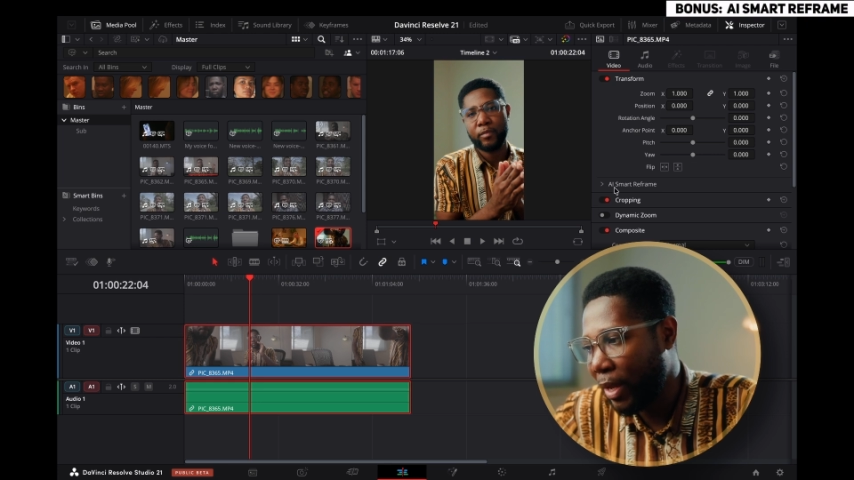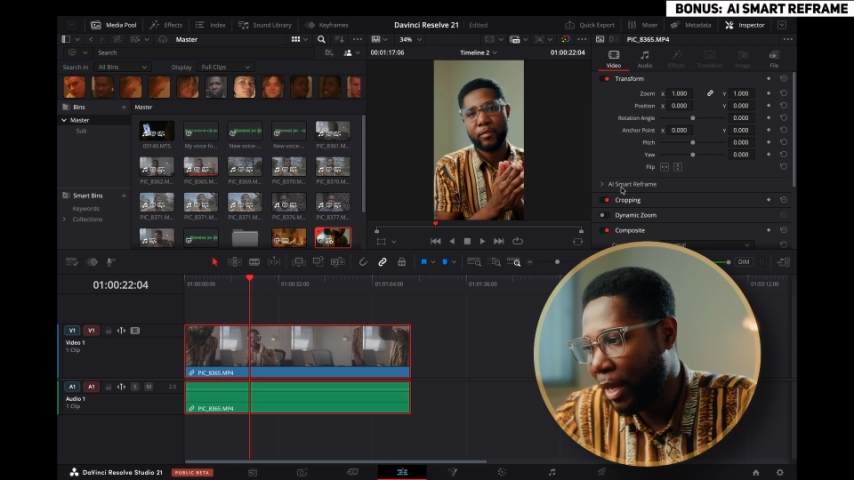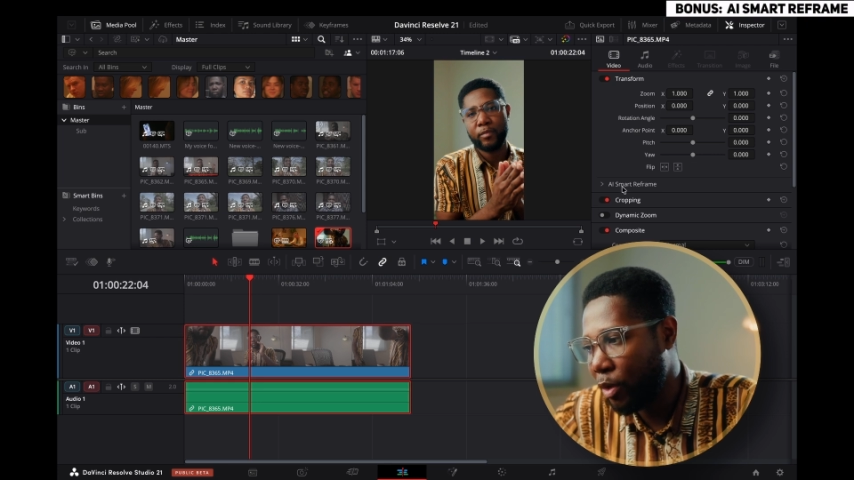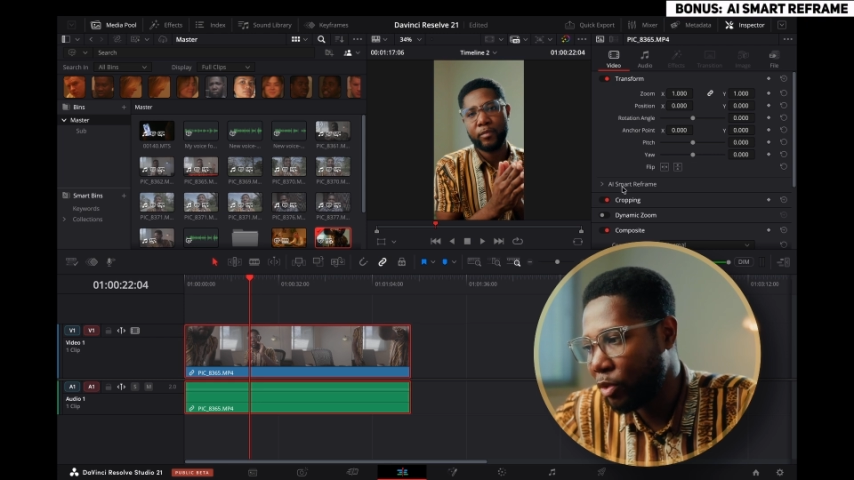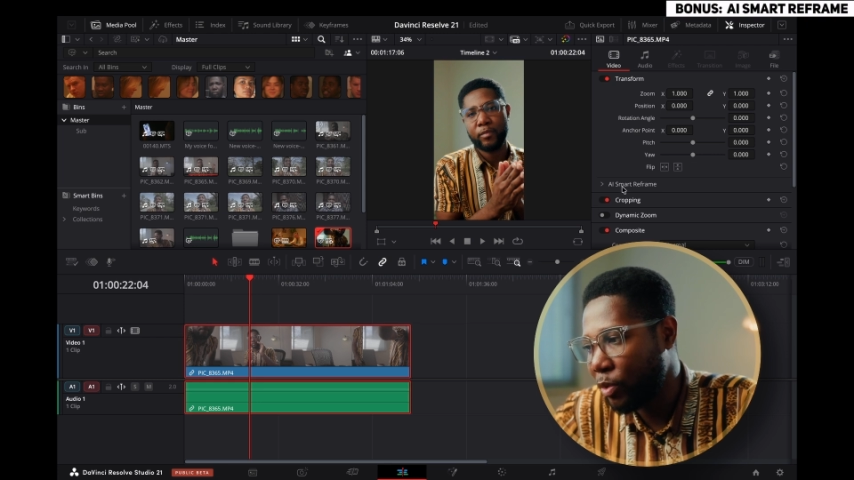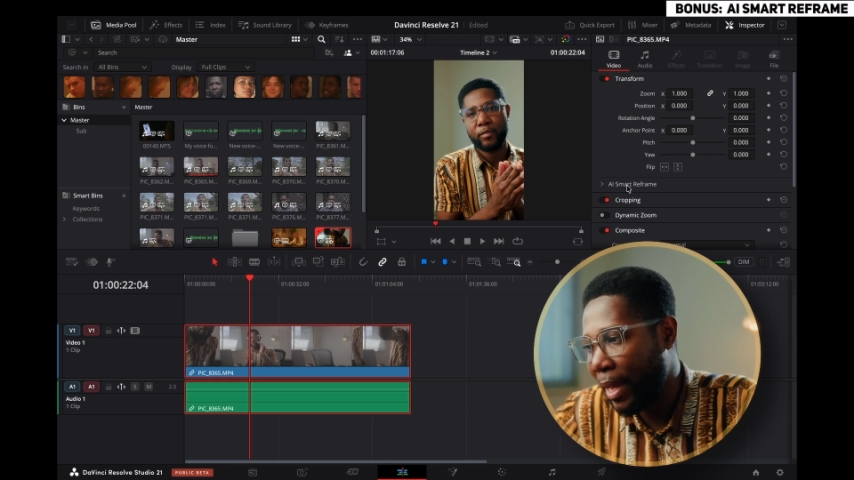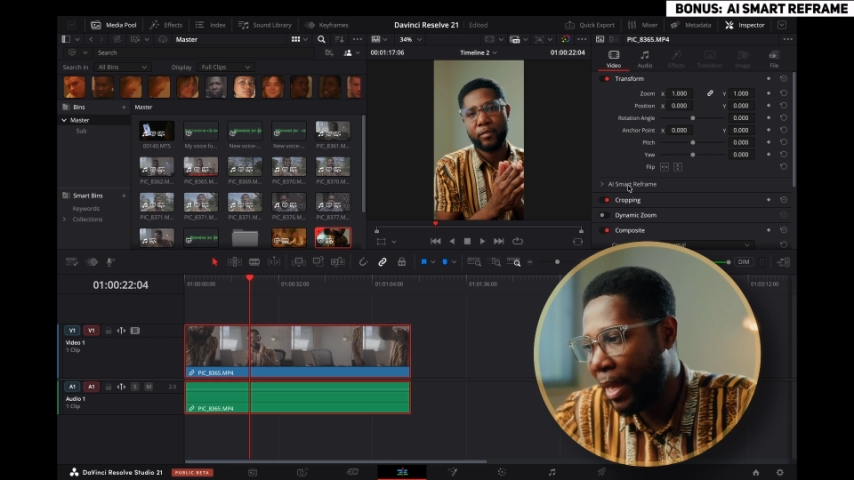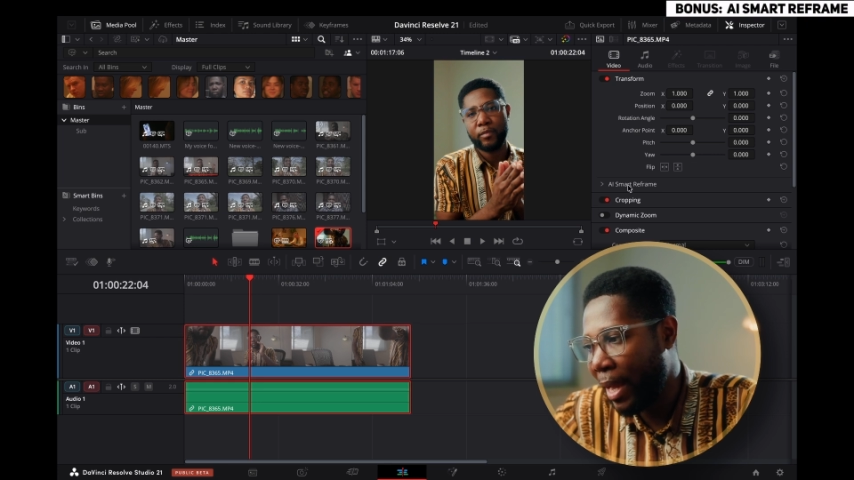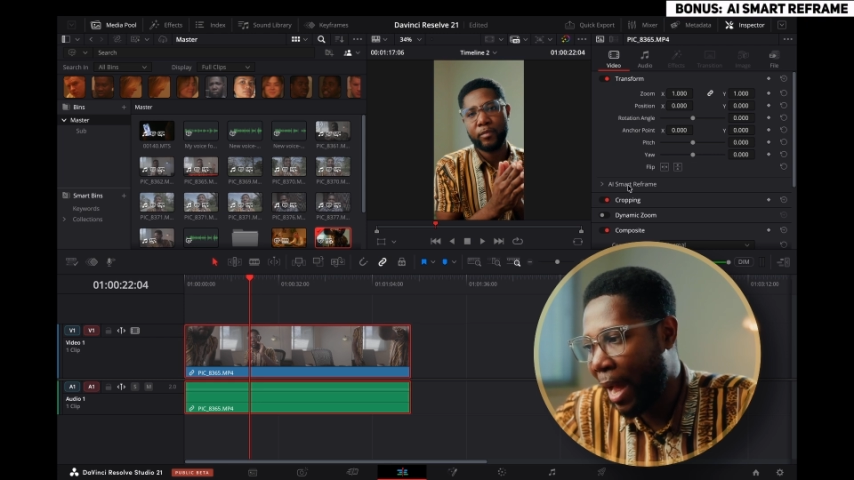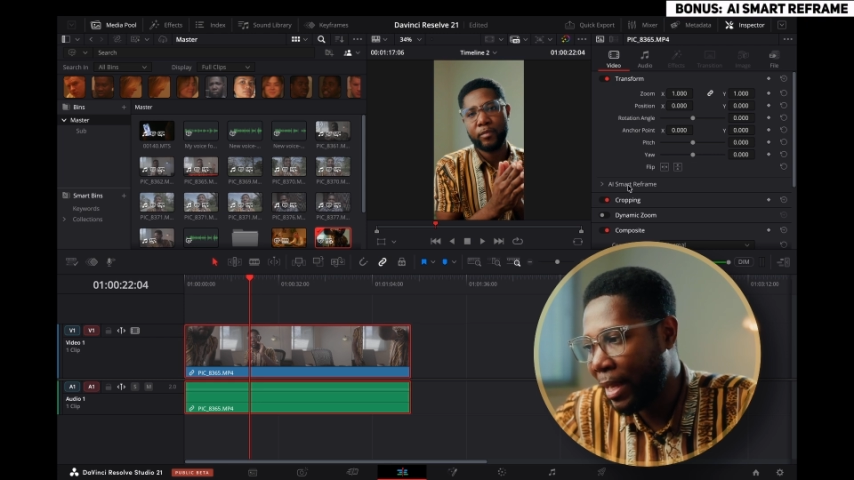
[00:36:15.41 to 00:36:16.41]
I go to
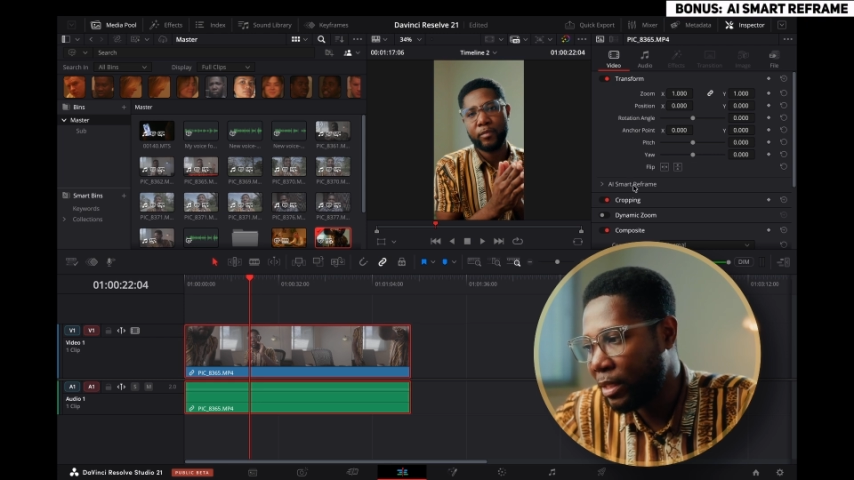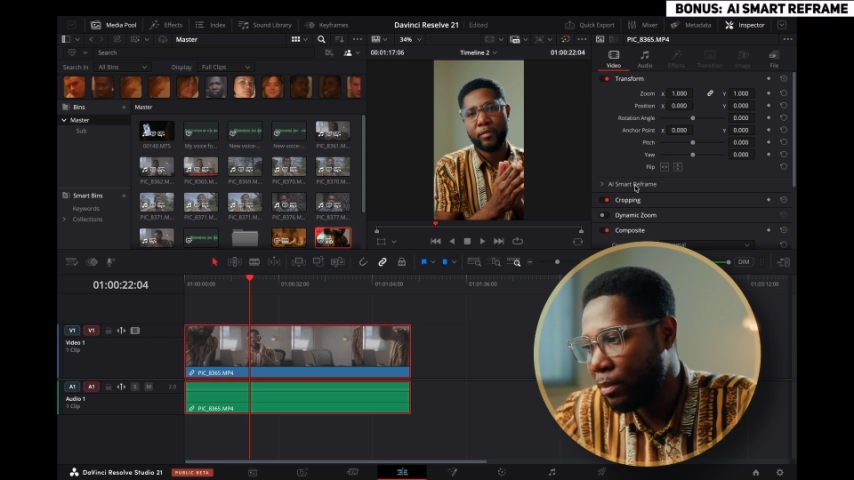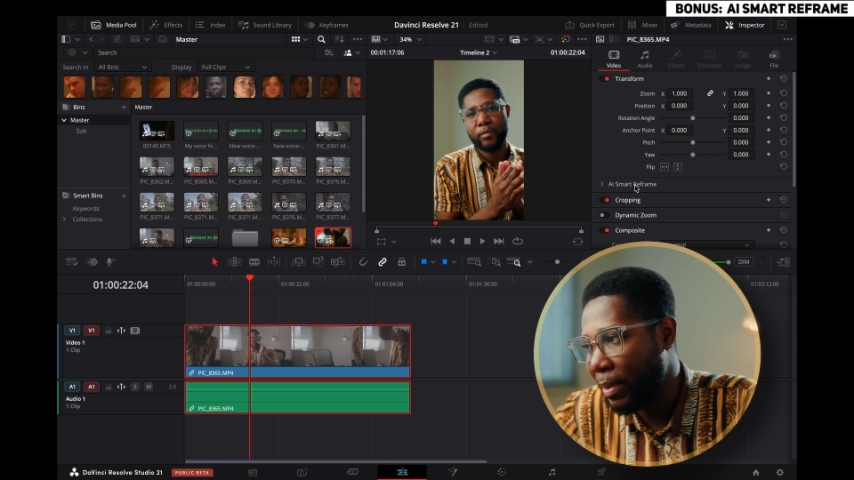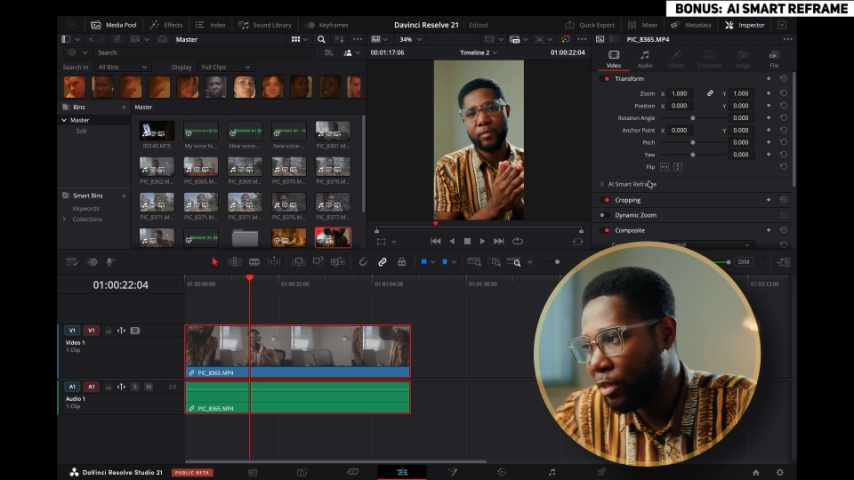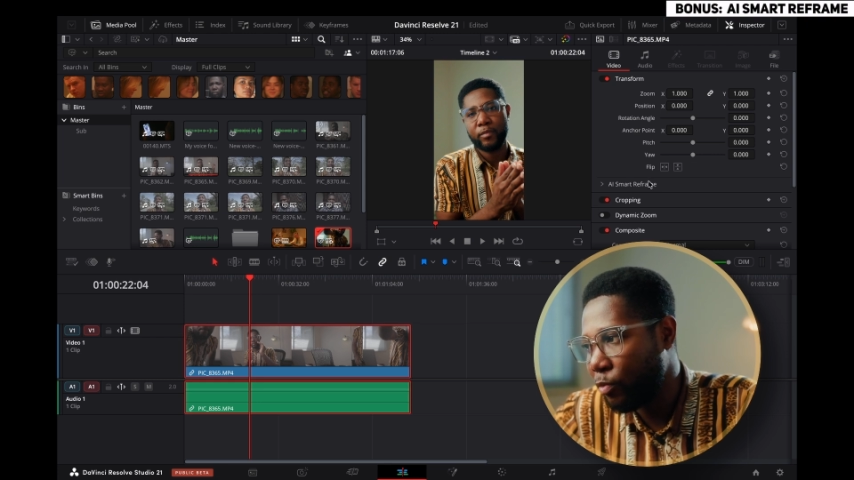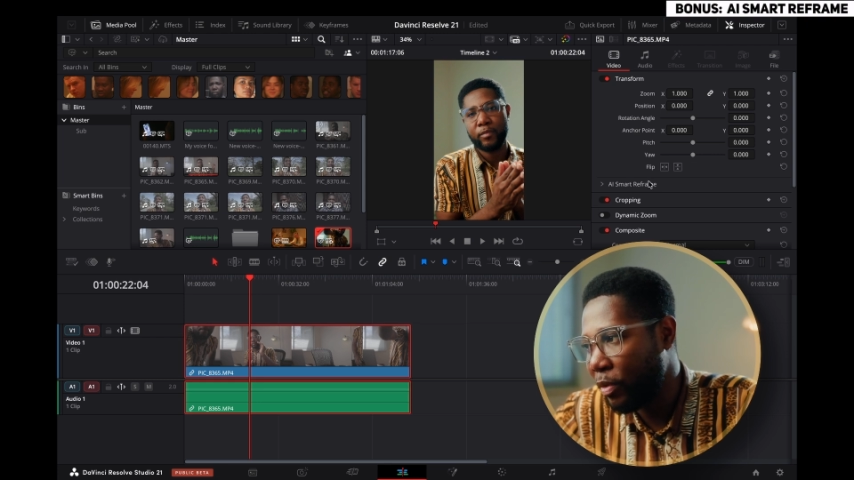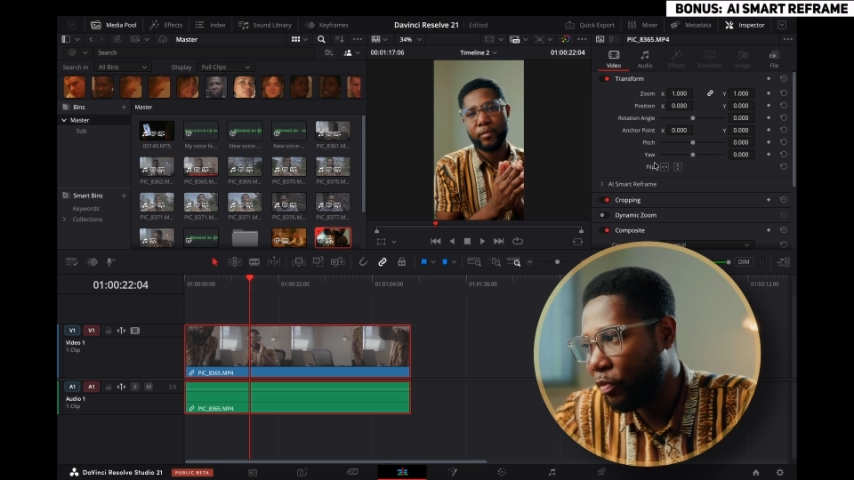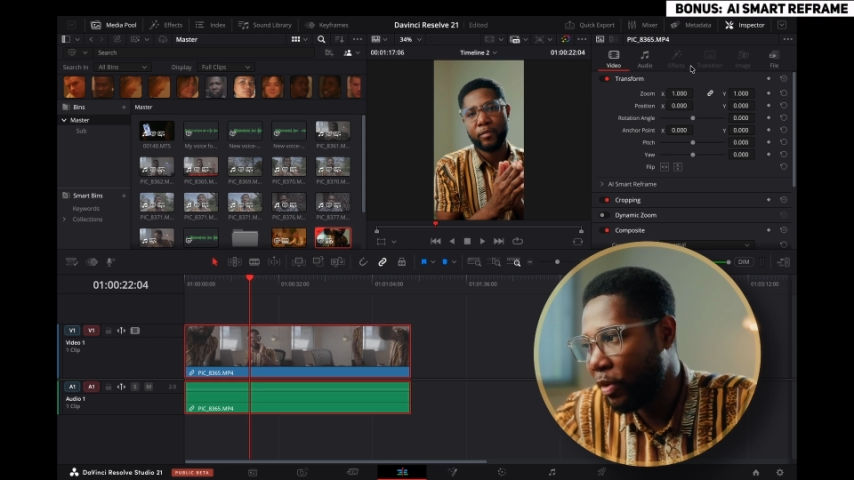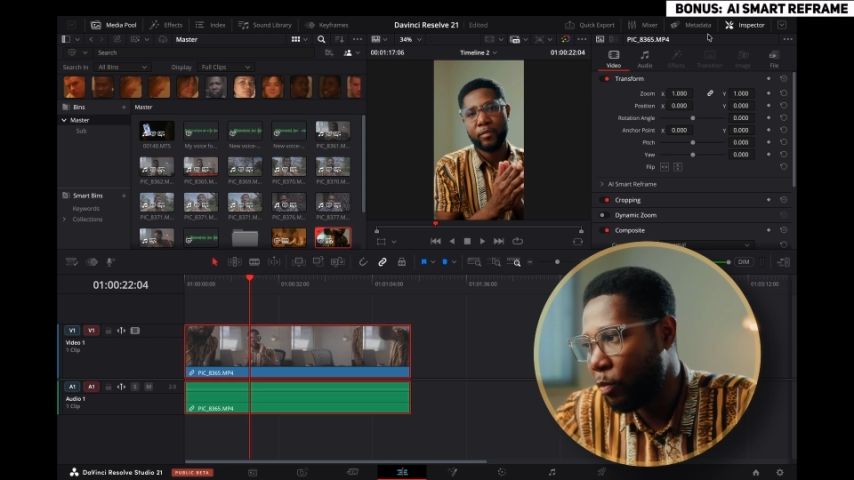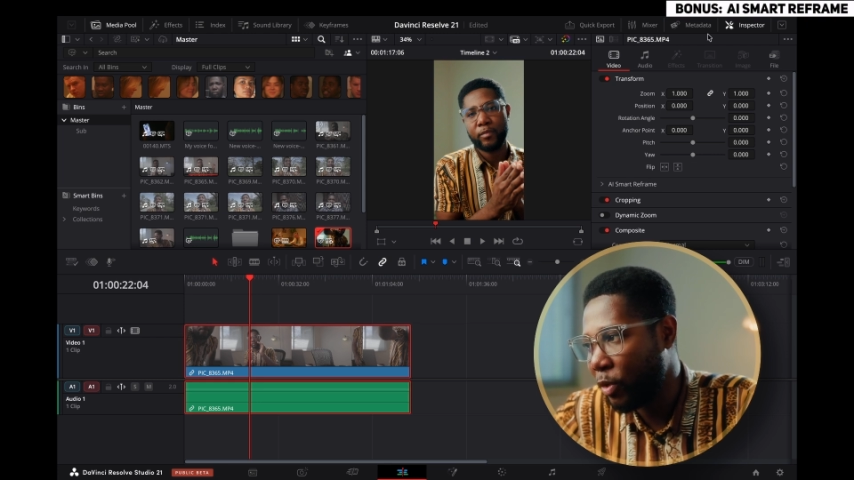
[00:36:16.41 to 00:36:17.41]
AI Smart
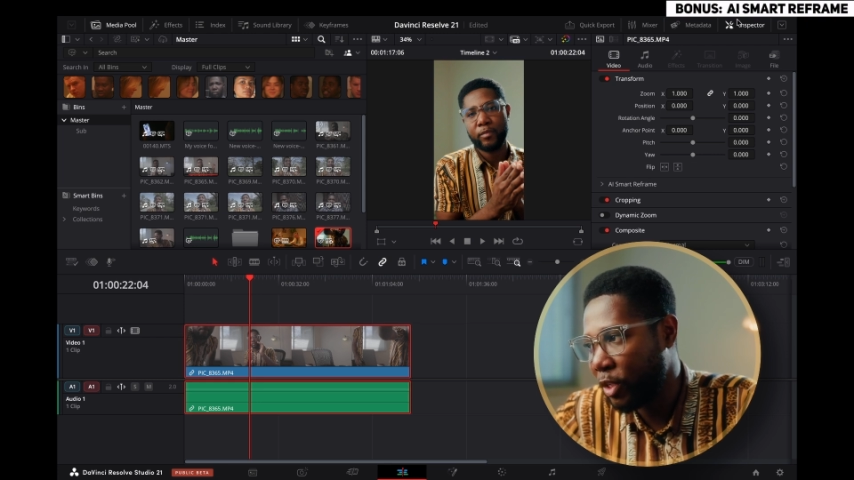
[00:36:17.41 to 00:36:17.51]
Reframe,